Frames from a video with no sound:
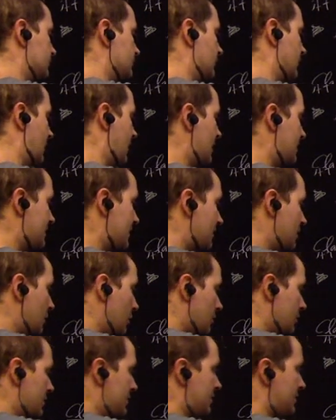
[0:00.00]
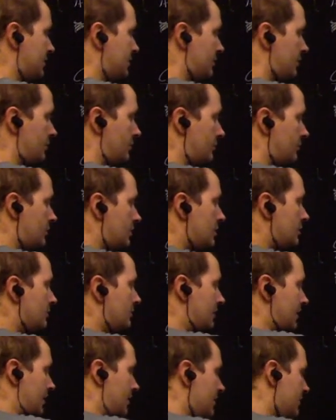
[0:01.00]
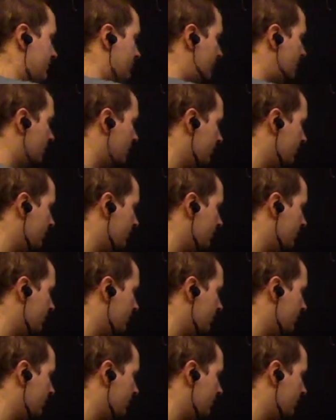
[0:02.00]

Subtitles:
As I noticed, you don't need the relative here,